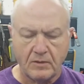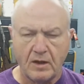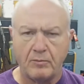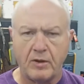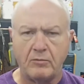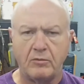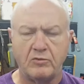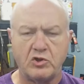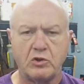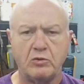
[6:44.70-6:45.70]
I'll probably
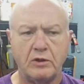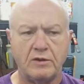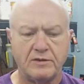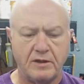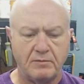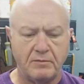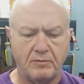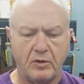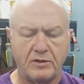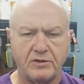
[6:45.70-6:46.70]
show you guys that
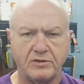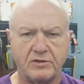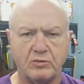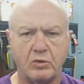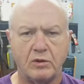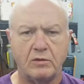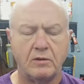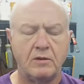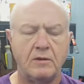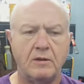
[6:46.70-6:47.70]
process as well.
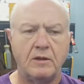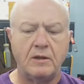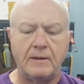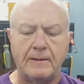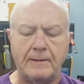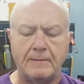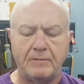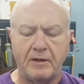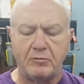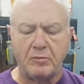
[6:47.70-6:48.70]

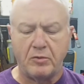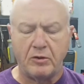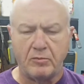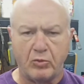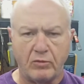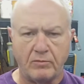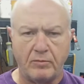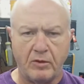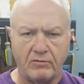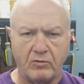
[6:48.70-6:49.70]
That'll be part of
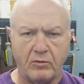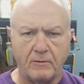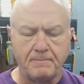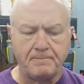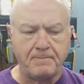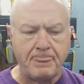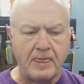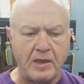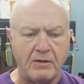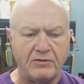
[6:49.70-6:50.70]
part 4.
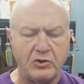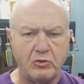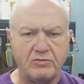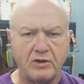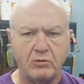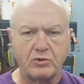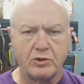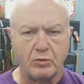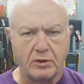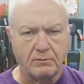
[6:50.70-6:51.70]
Now if the tubes don't
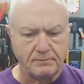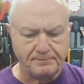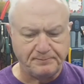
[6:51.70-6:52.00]
show up